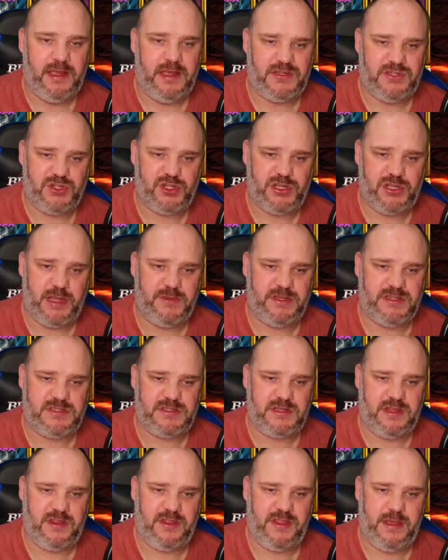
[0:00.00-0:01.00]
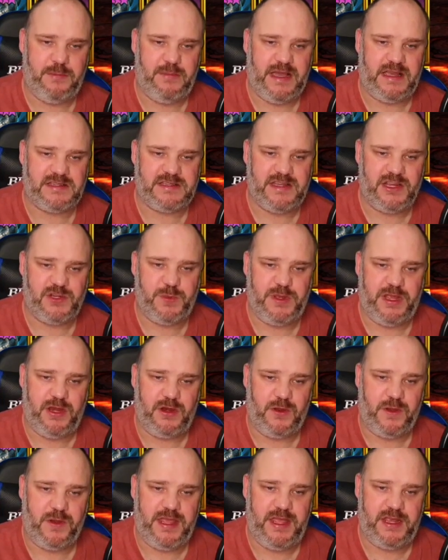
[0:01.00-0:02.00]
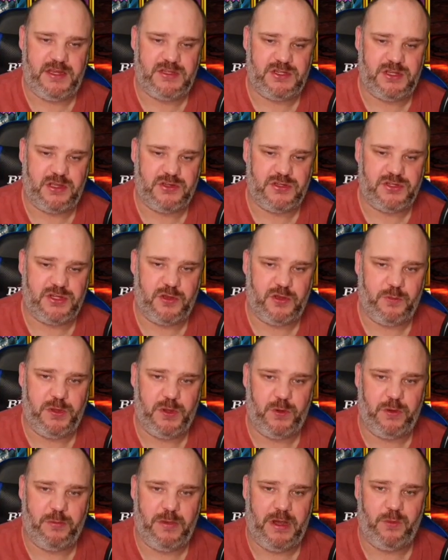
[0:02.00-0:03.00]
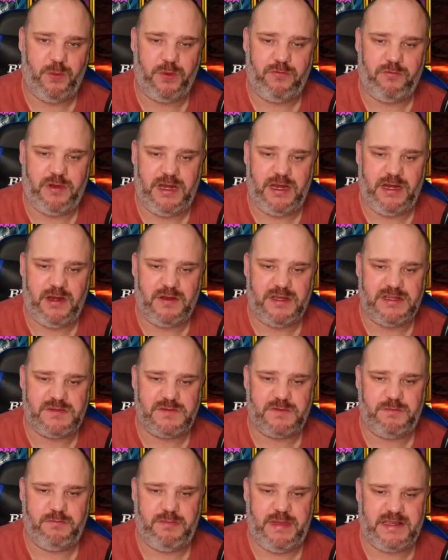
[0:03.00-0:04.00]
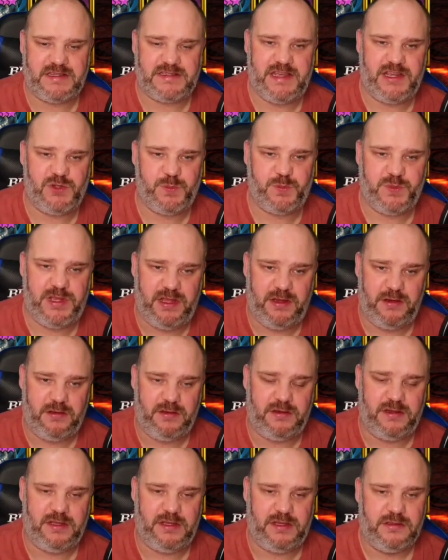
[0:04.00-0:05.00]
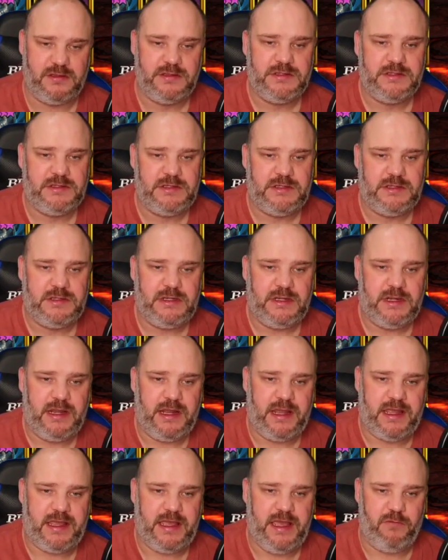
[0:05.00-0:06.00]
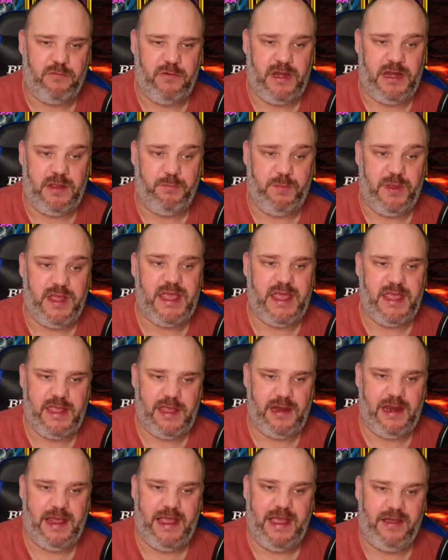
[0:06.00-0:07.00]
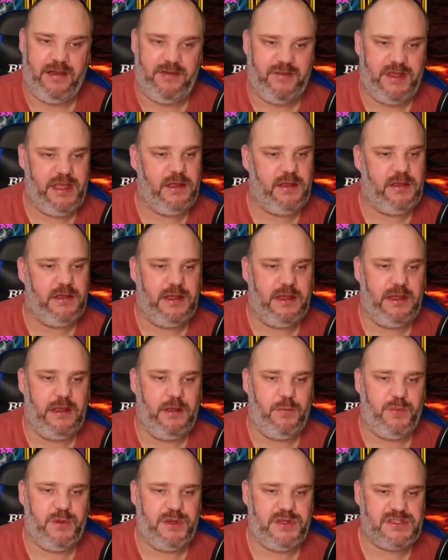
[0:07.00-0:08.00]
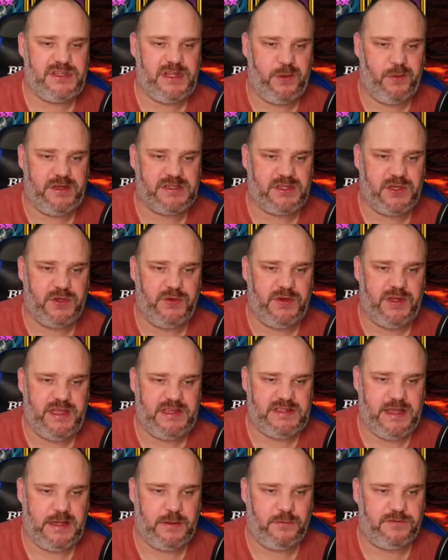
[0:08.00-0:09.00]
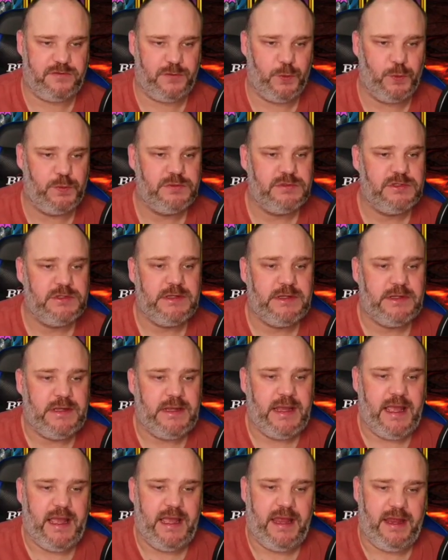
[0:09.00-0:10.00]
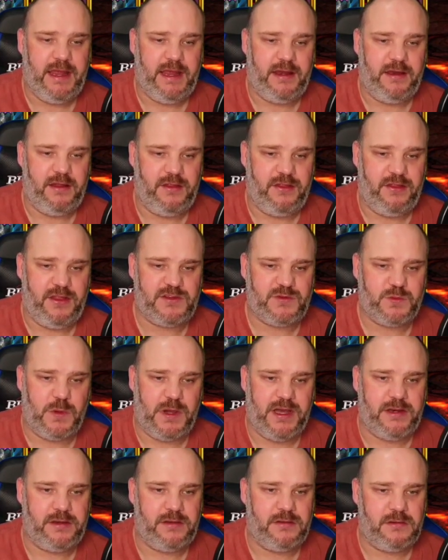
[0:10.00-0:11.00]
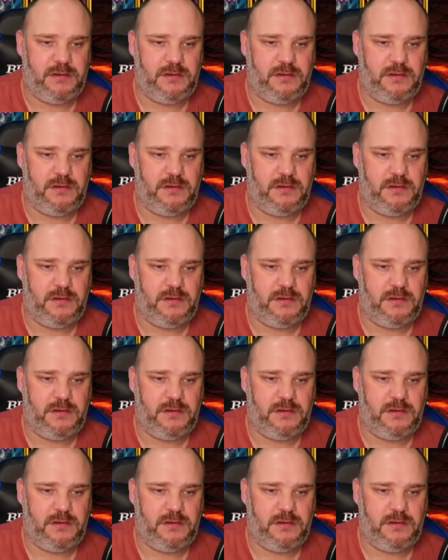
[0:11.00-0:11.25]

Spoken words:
It's a shame it's their max HP and not his, because you could build him up with really nice max HP and get a really big heal out of it. But still, it's good, it's helpful. And then this one